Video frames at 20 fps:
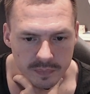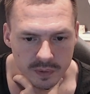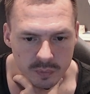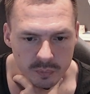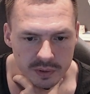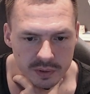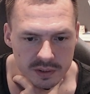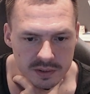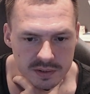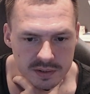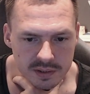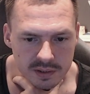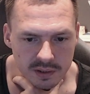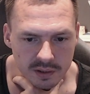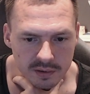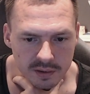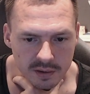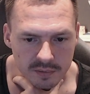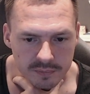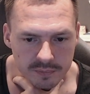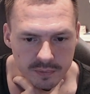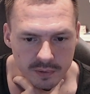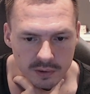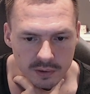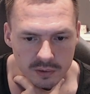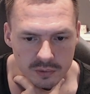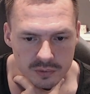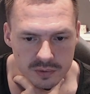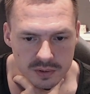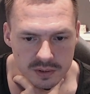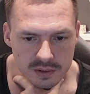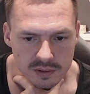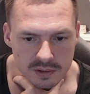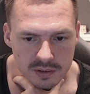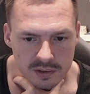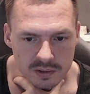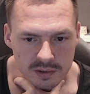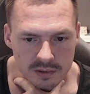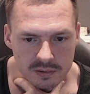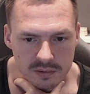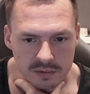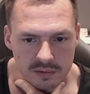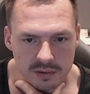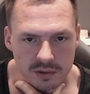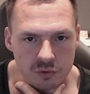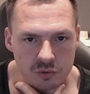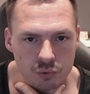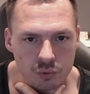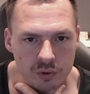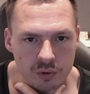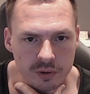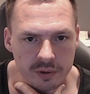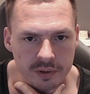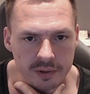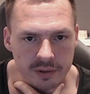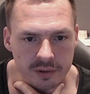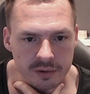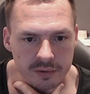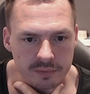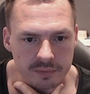we can see that follows the drawing here.